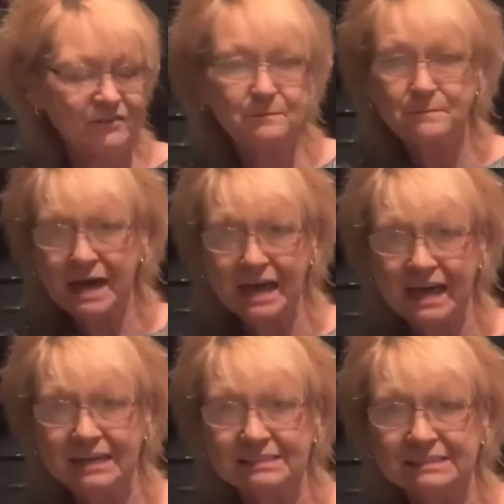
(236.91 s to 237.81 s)

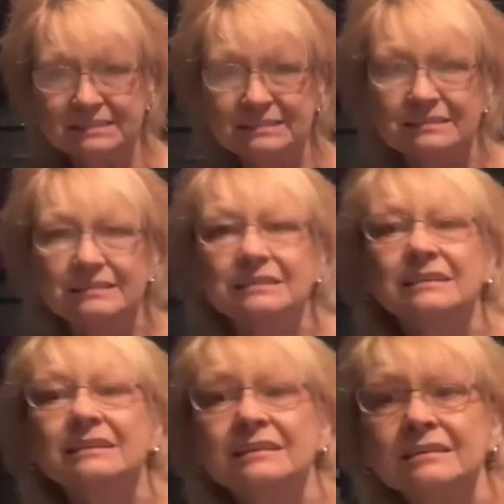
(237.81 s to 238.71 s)
packs
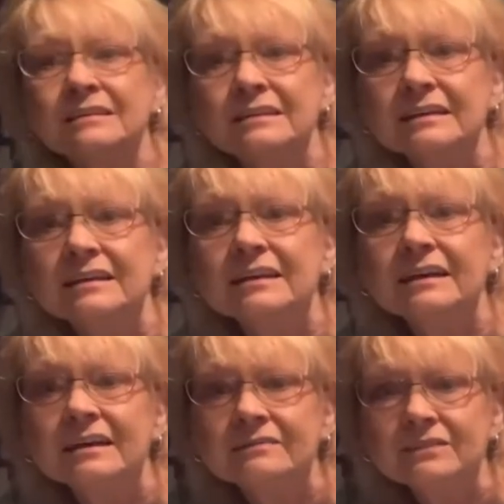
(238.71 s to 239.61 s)
of the